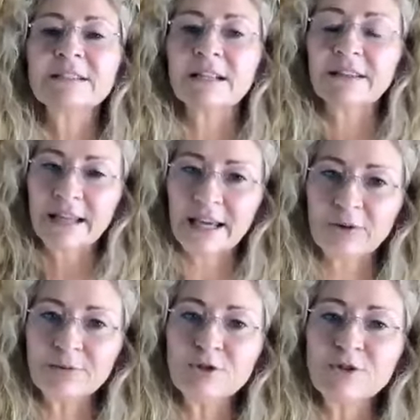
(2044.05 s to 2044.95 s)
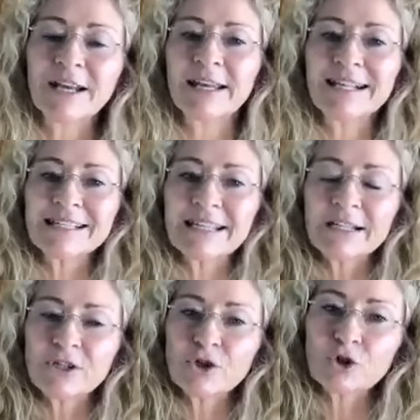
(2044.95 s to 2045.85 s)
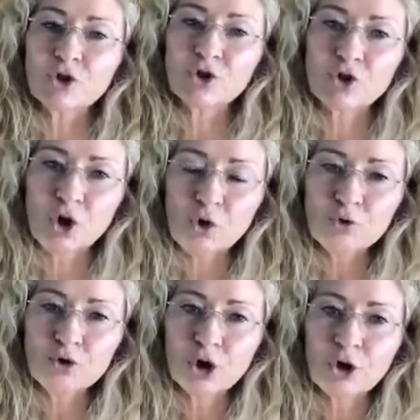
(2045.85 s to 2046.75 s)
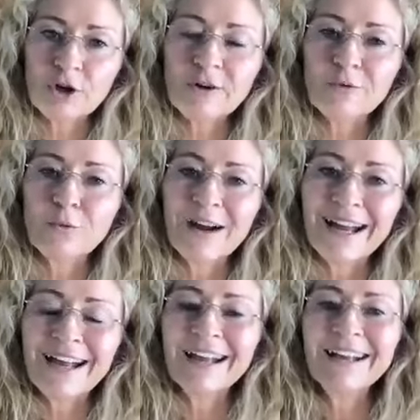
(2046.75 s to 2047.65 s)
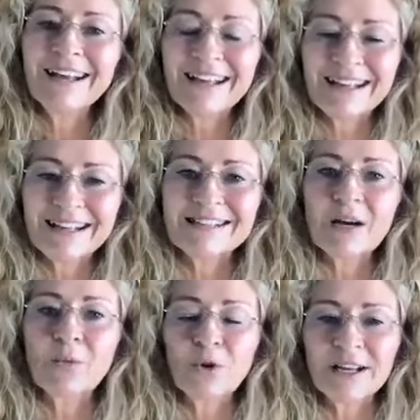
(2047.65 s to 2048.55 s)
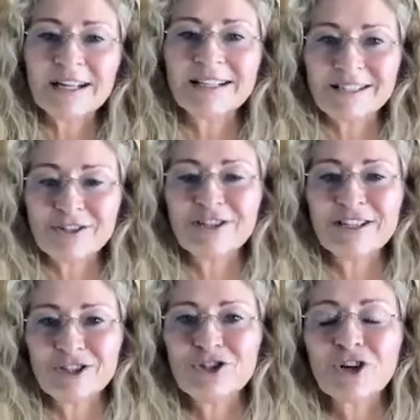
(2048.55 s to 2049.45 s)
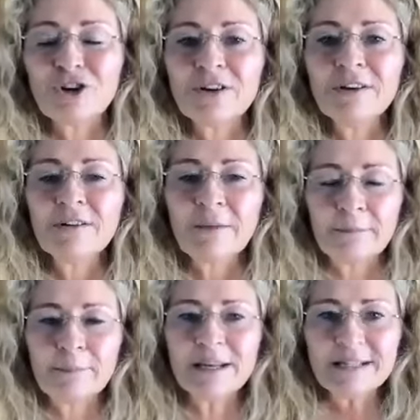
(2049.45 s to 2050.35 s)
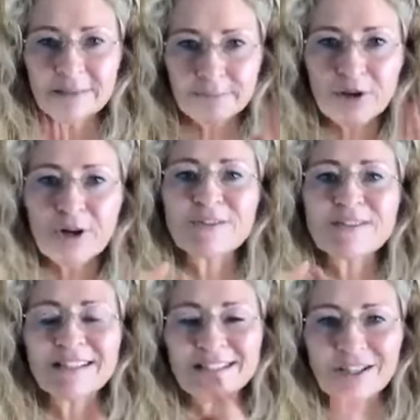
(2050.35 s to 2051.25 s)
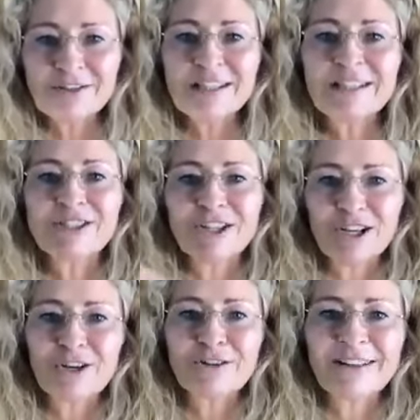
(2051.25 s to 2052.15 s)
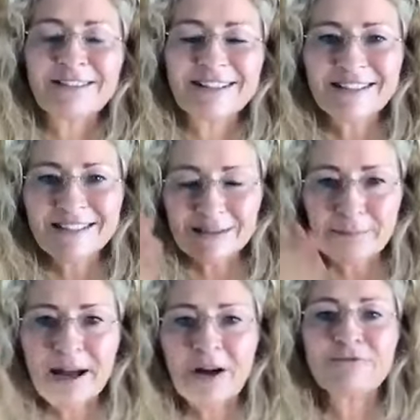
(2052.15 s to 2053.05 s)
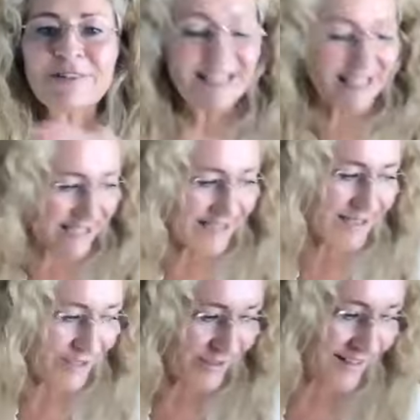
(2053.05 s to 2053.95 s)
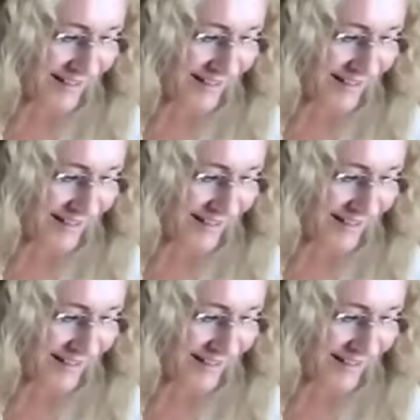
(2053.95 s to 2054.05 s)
And then it helps you to connect into your soul journey of where it is and what it is you need to do. But it's a process that you need to learn. And they said it's about reconnecting to it.